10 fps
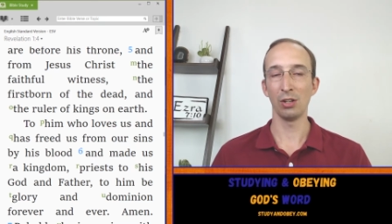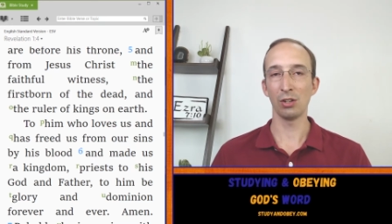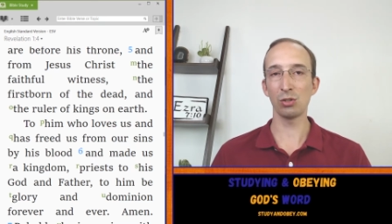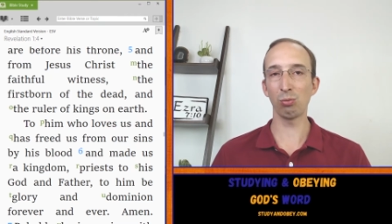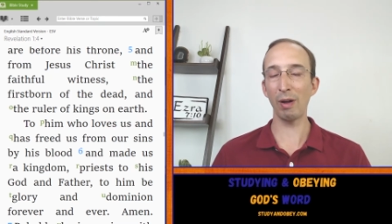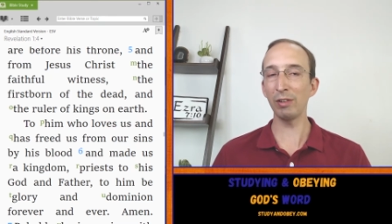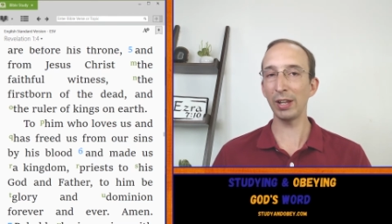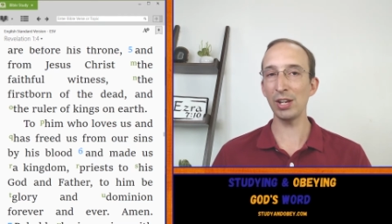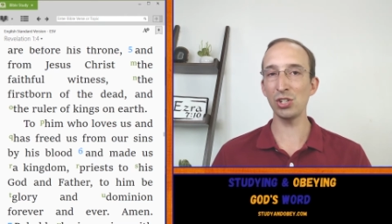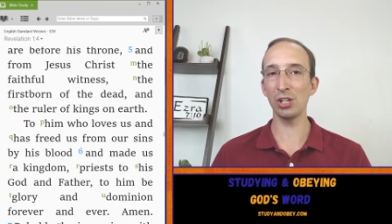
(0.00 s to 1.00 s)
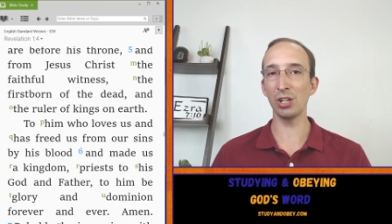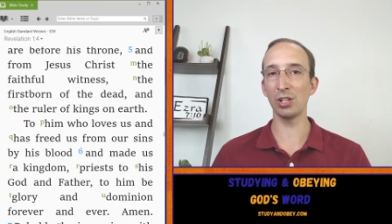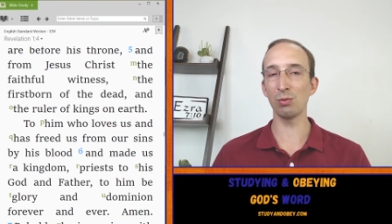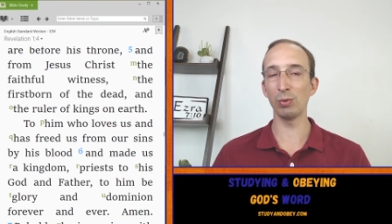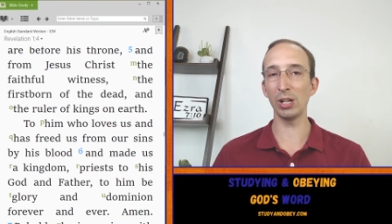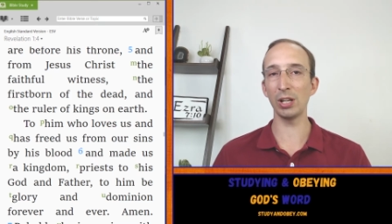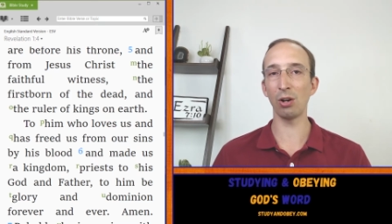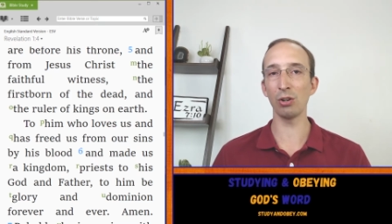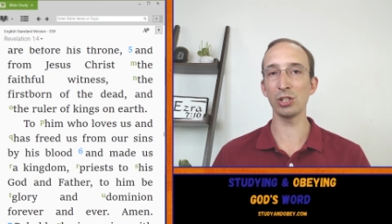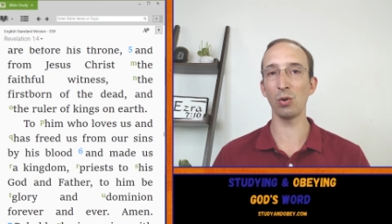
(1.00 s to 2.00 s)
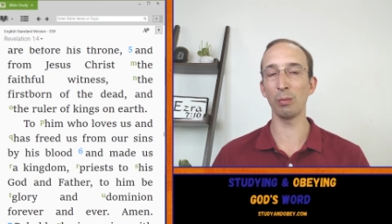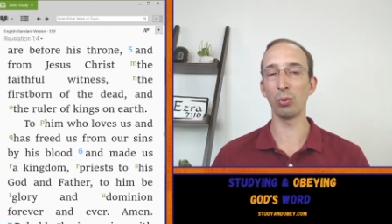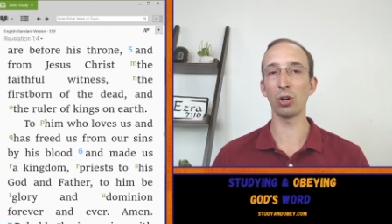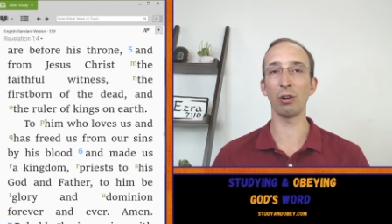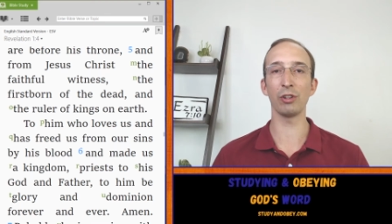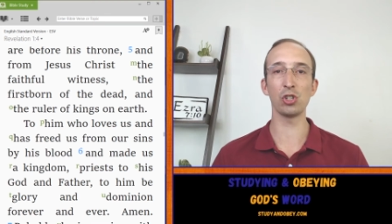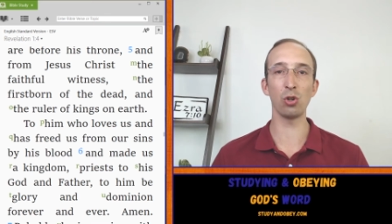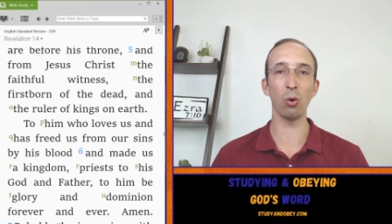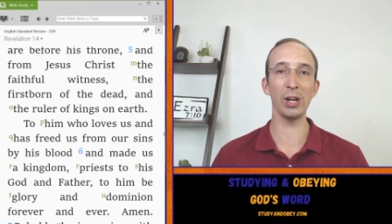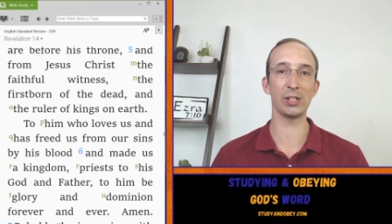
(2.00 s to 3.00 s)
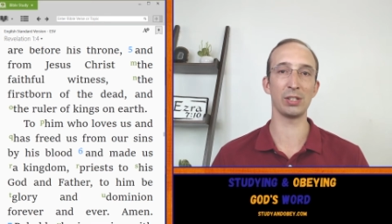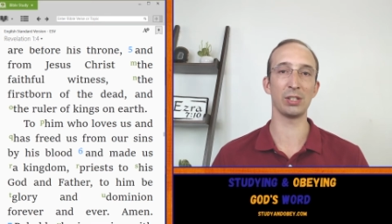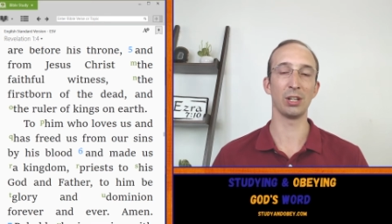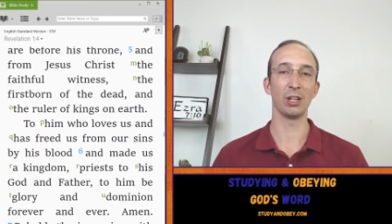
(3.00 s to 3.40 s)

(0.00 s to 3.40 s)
So, Revelation is really also a book of a choice